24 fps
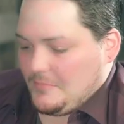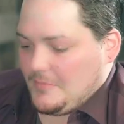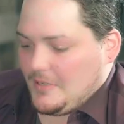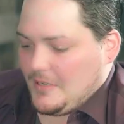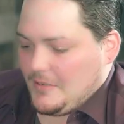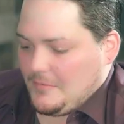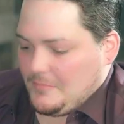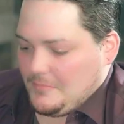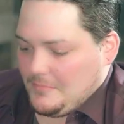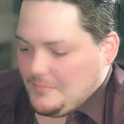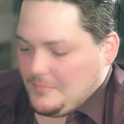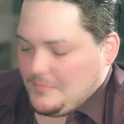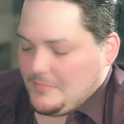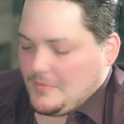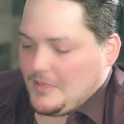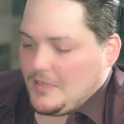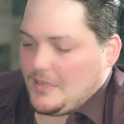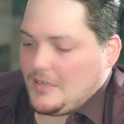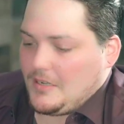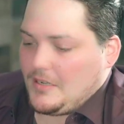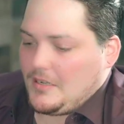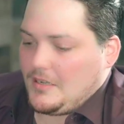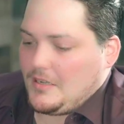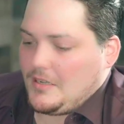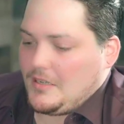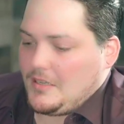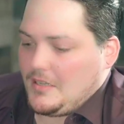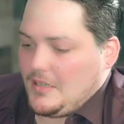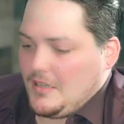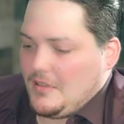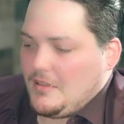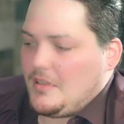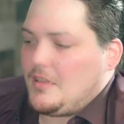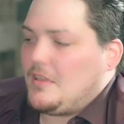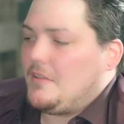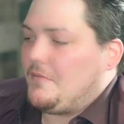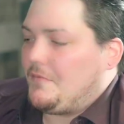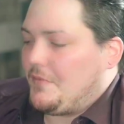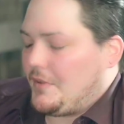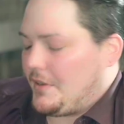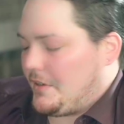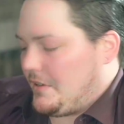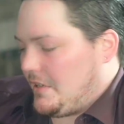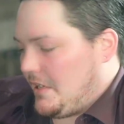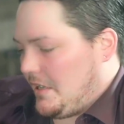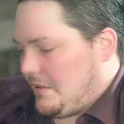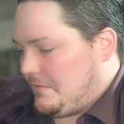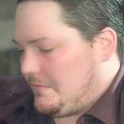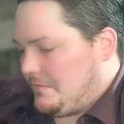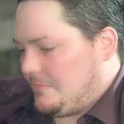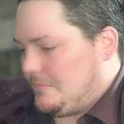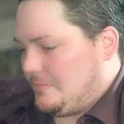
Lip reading: Yep. He figured it out.